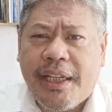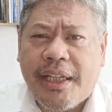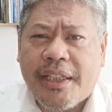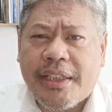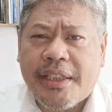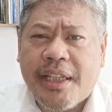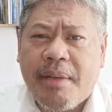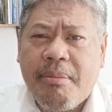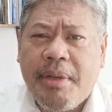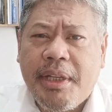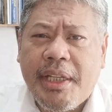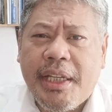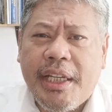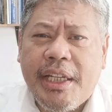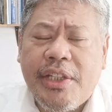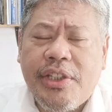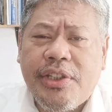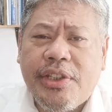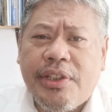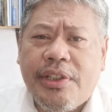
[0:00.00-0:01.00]

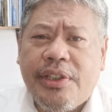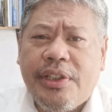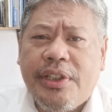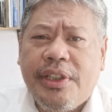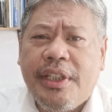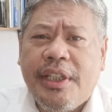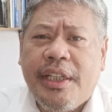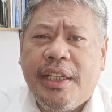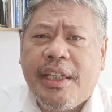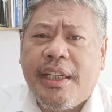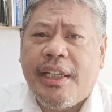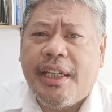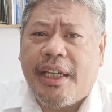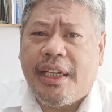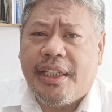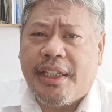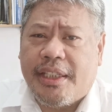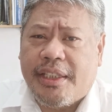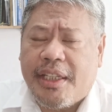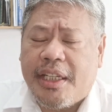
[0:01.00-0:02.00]
examination
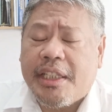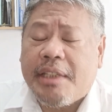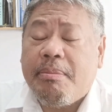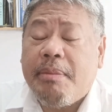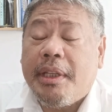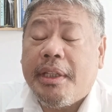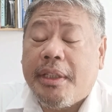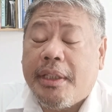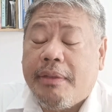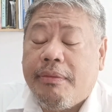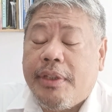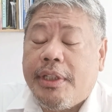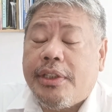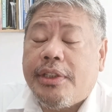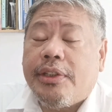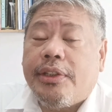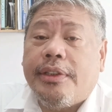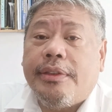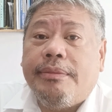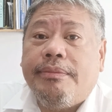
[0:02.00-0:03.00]
and assessment
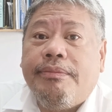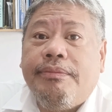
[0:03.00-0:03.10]
division?